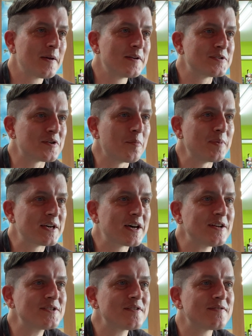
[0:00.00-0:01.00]
So
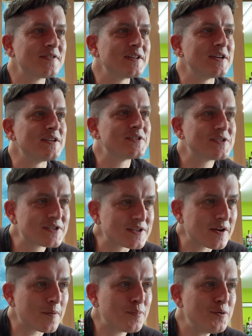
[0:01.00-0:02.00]
because of this,
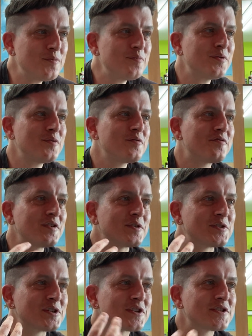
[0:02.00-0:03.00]
Poompoon
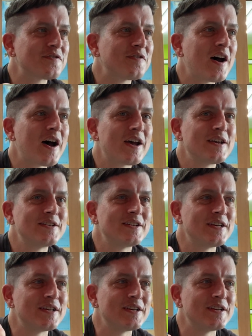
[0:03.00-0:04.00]
feels justified
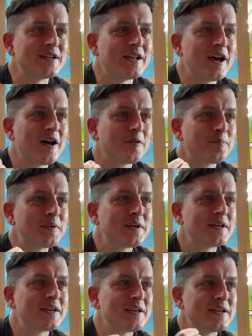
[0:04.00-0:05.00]
in
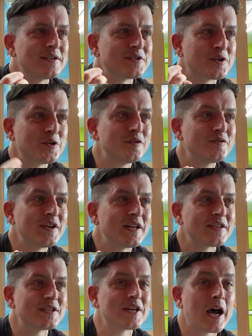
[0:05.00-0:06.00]
helping his girlfriend
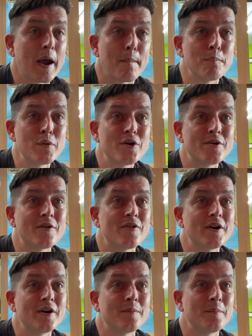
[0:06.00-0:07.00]
at the time murder
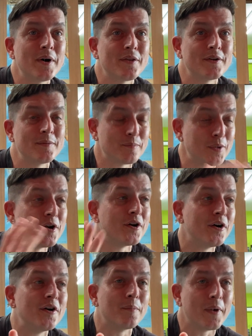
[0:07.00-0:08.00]

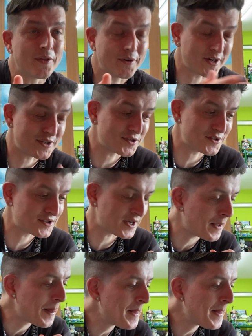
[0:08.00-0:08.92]
her mother, I should say.